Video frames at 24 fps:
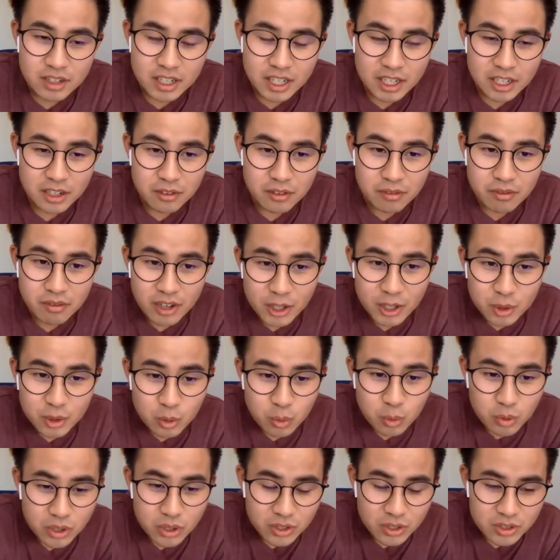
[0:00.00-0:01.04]
kind of final
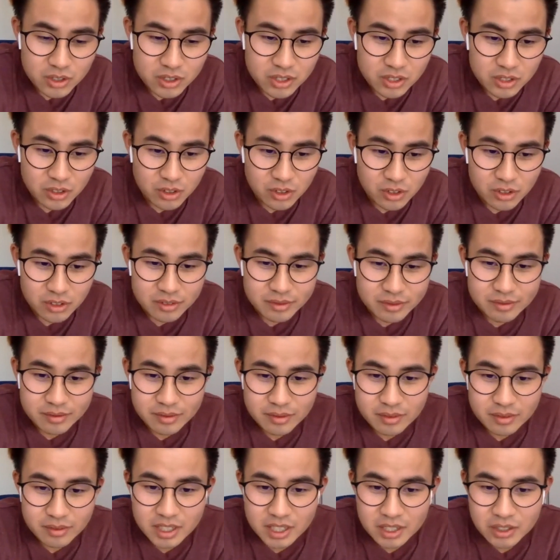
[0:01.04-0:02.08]
words or
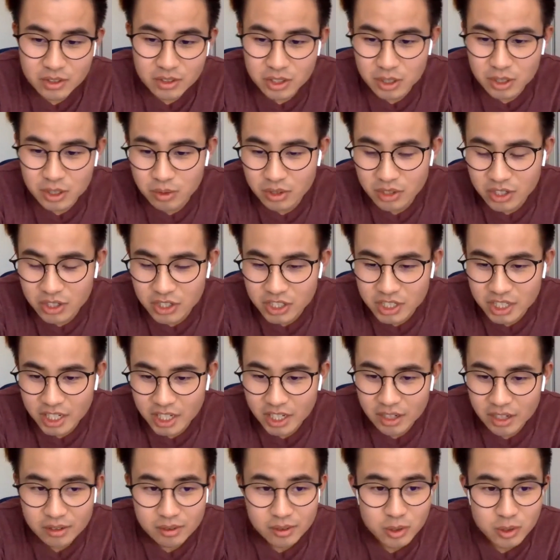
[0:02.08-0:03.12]
things you want to
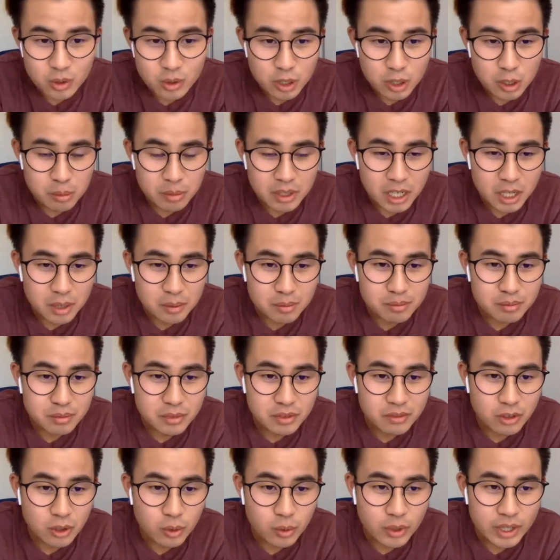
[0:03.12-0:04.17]
share and talk about
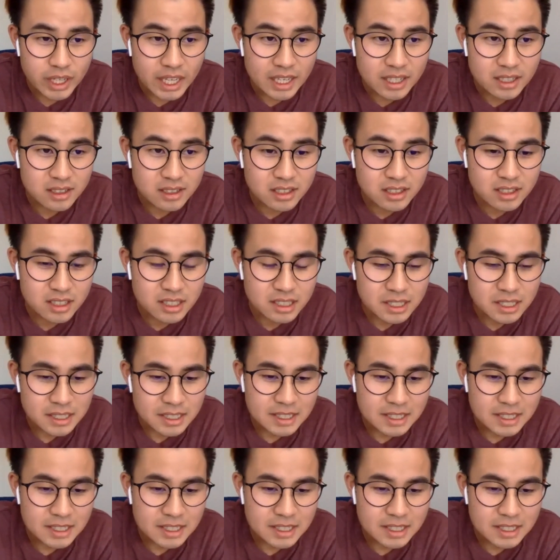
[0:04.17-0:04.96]
before we end?